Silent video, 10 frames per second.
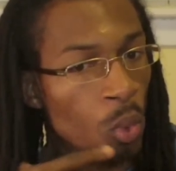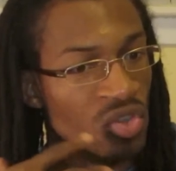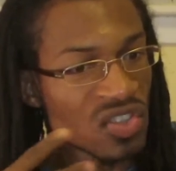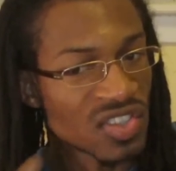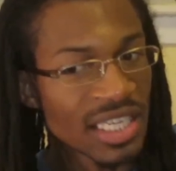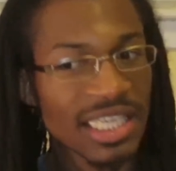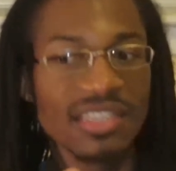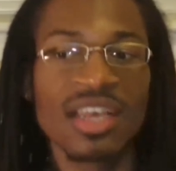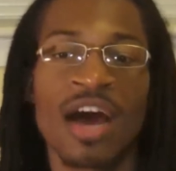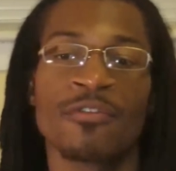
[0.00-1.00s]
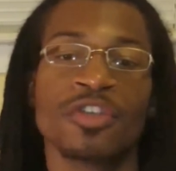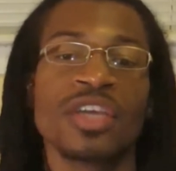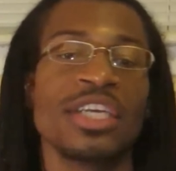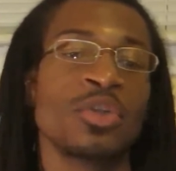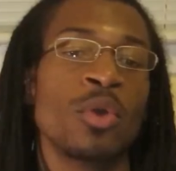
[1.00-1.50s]
Siggy's
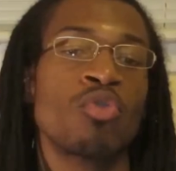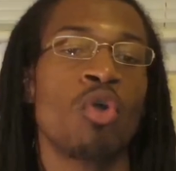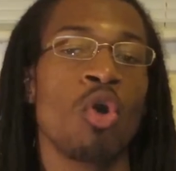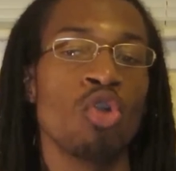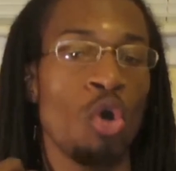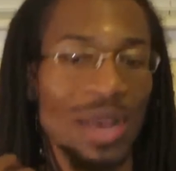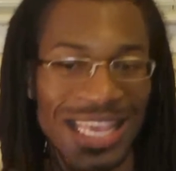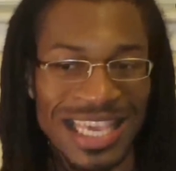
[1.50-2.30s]
conversation with Rollo